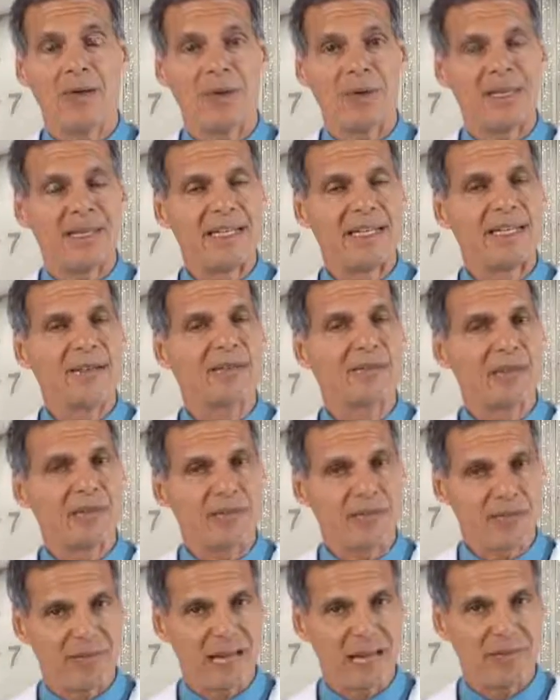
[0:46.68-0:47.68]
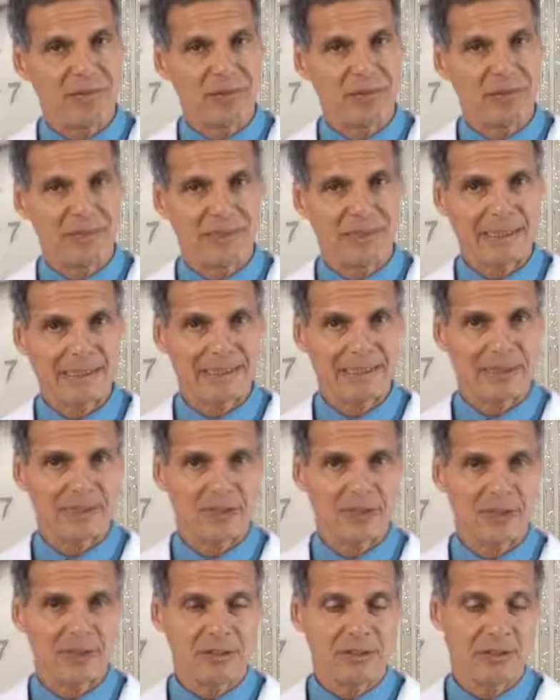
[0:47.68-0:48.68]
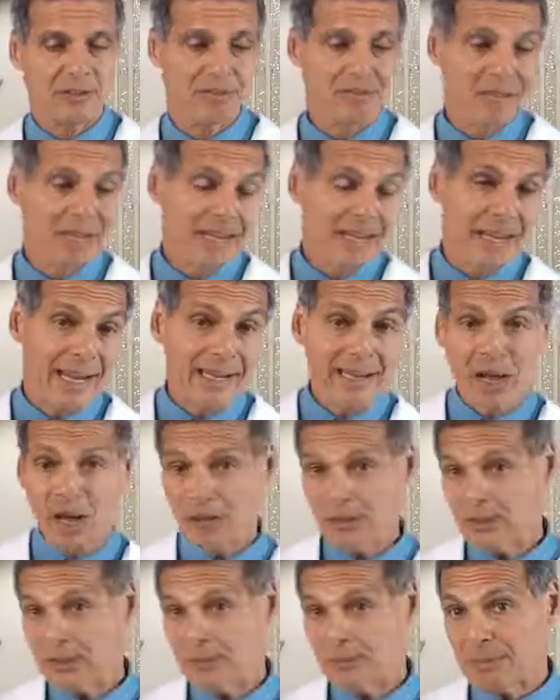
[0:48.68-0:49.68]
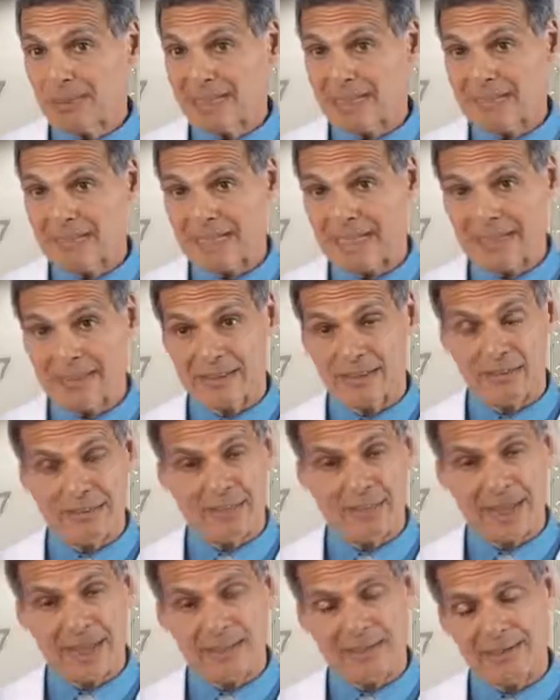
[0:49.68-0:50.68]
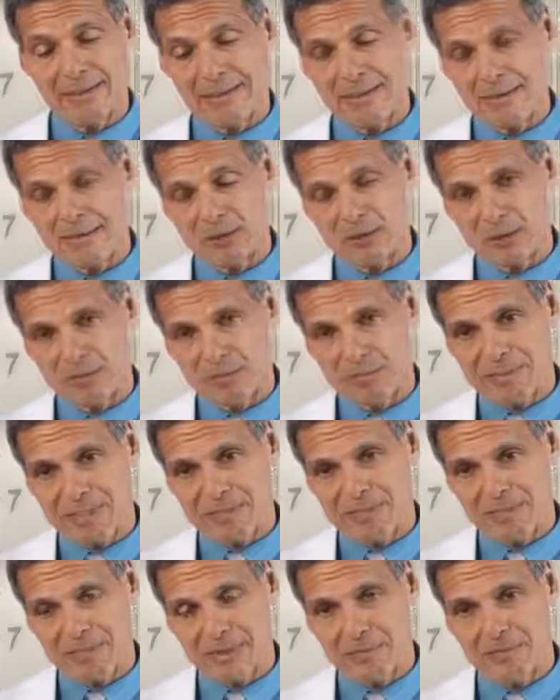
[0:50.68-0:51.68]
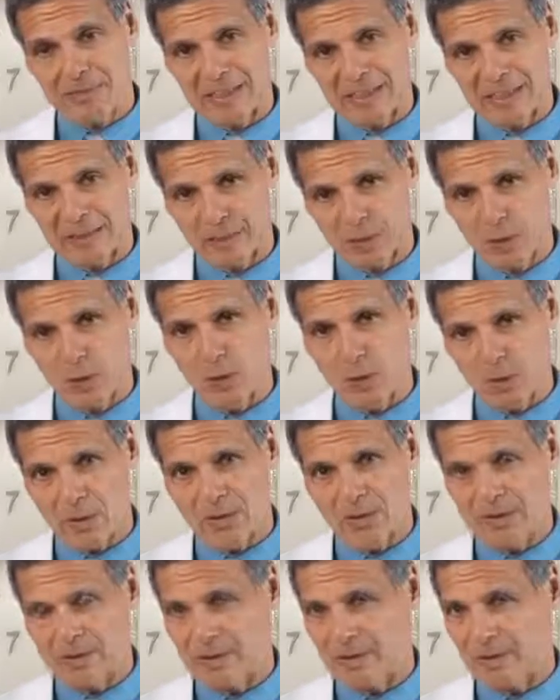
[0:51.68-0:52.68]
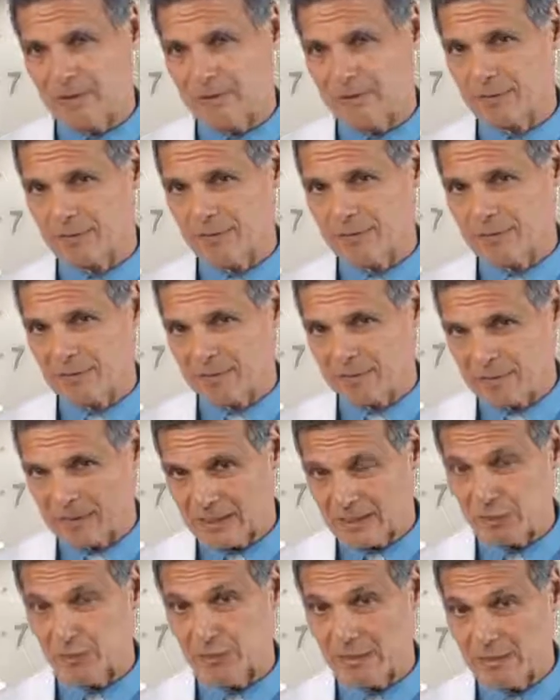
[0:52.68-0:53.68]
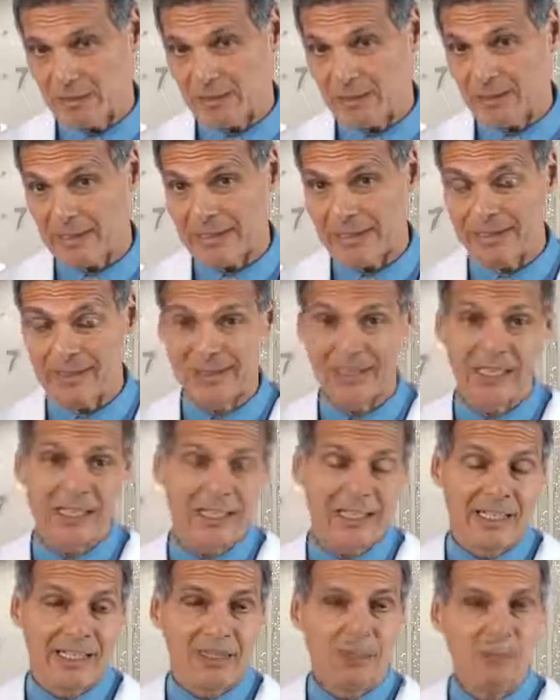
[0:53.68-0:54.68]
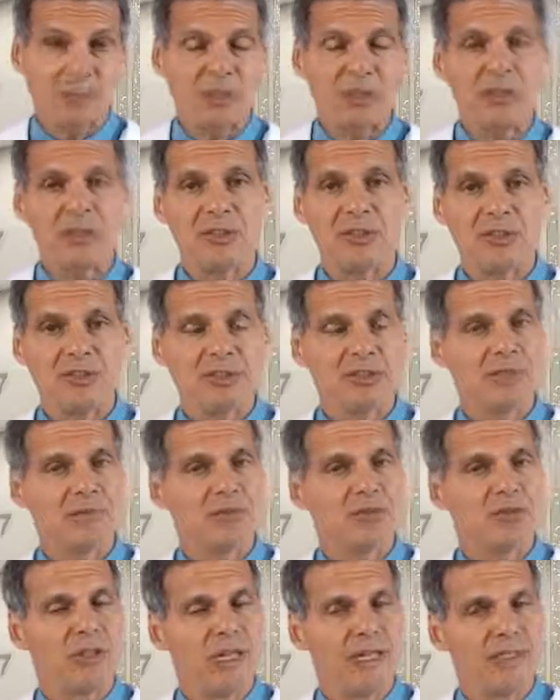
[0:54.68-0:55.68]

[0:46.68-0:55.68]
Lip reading: with liver inflammatory conditions, and also because it has an effect on suppressing the release of cortisol from the adrenal glands. It's been used to